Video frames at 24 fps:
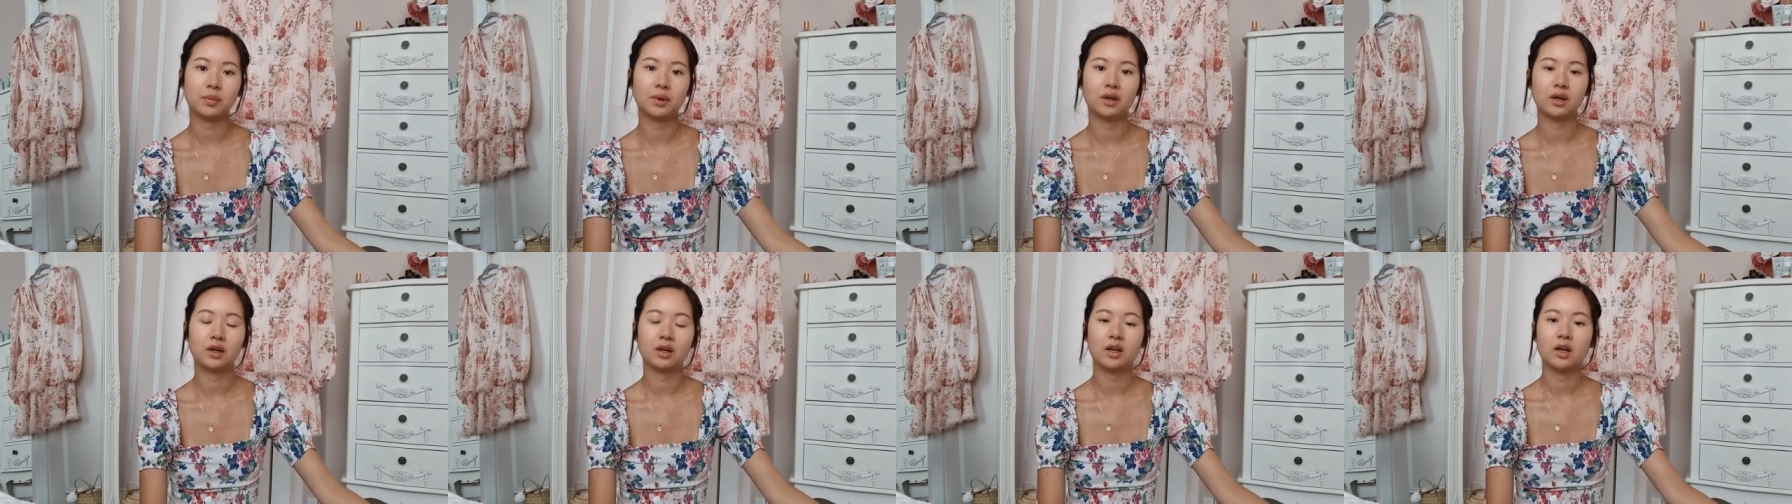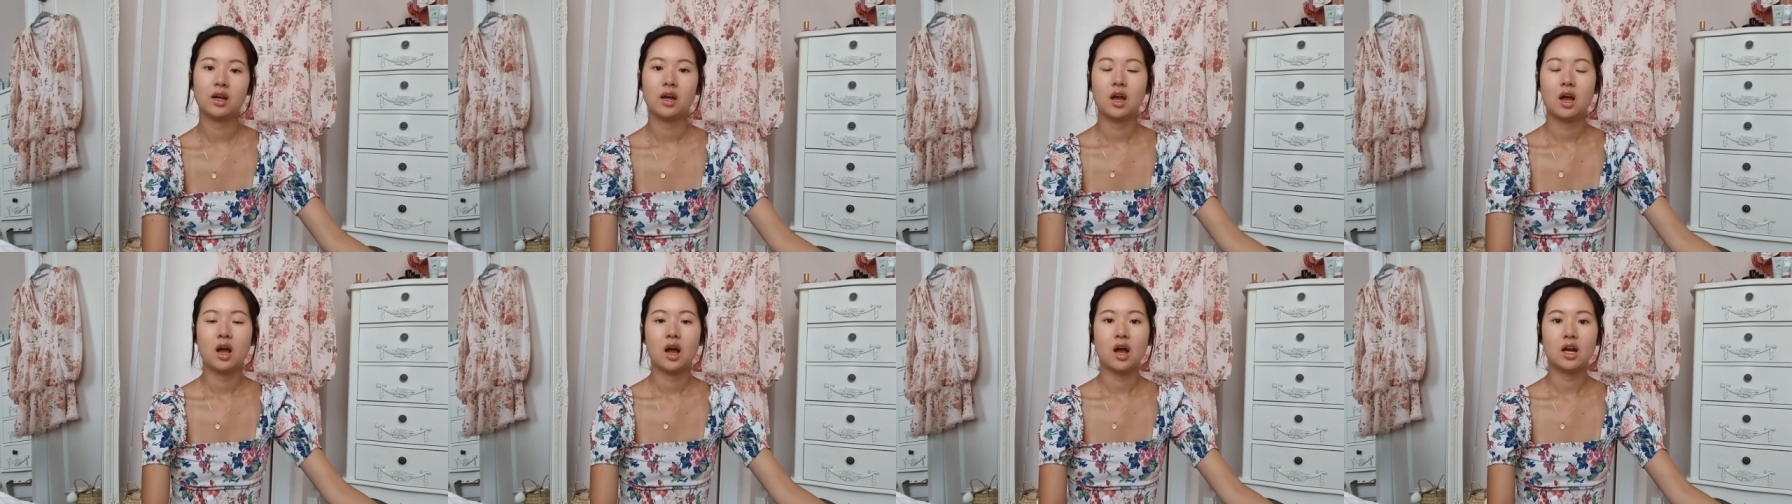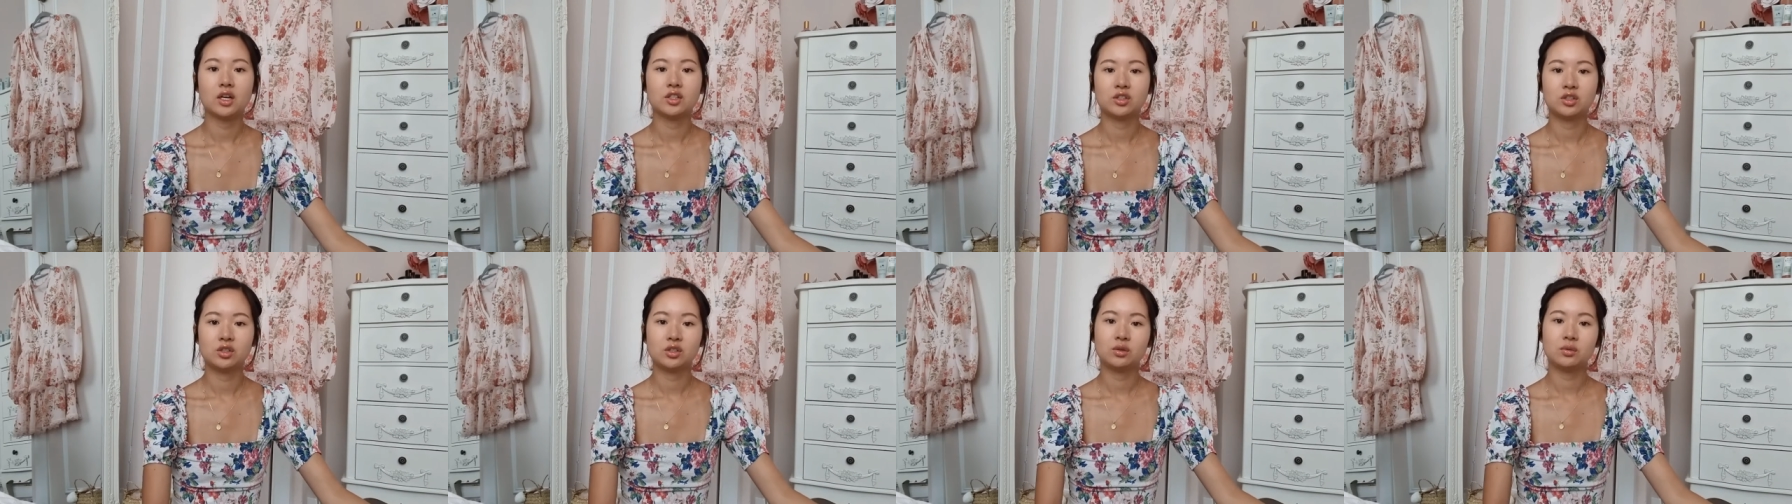But
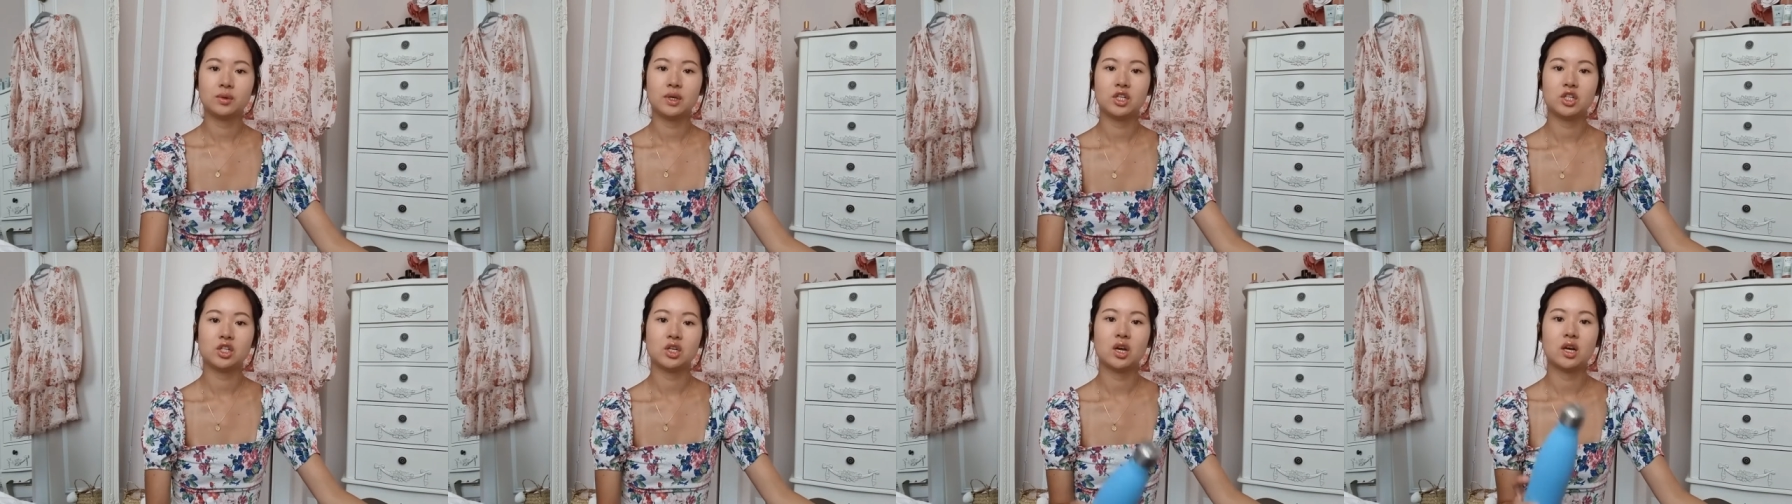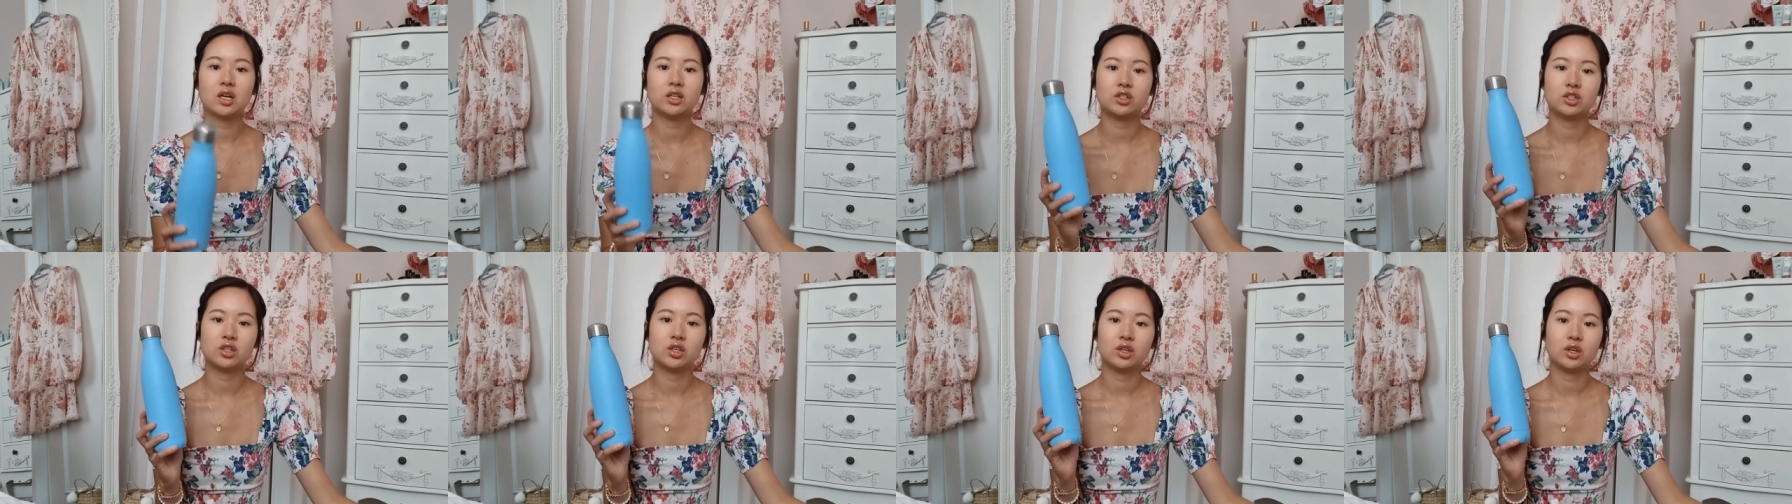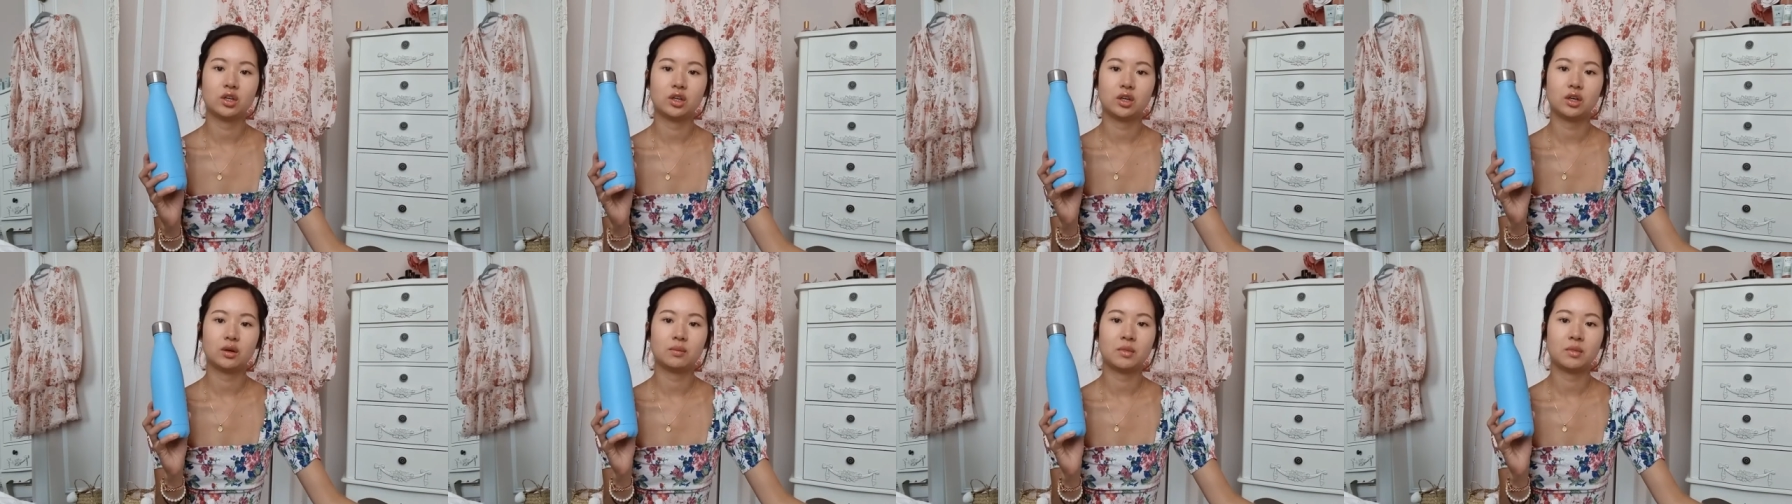I do wish I took